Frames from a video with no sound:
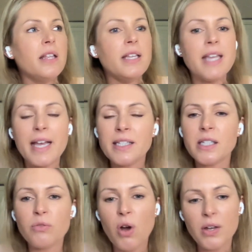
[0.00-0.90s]
Yes,
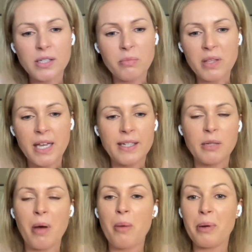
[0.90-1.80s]
there are some things
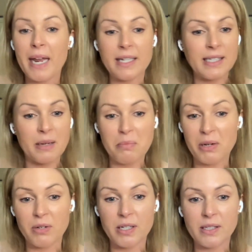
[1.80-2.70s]
about placing
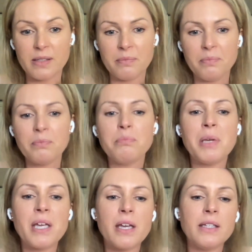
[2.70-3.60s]
mirrors
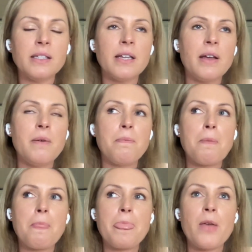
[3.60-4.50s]
because,
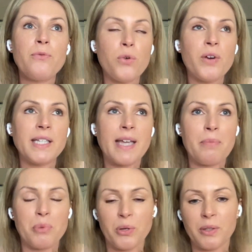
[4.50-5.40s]
for
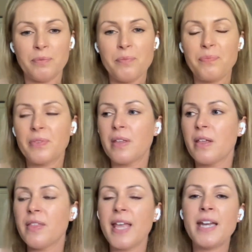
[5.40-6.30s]
example,
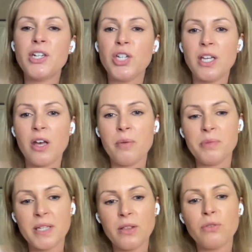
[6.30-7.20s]
the energy
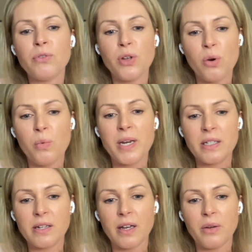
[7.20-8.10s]
comes in through your
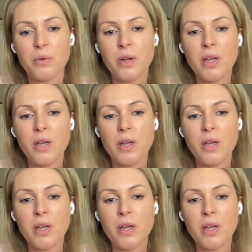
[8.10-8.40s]
window.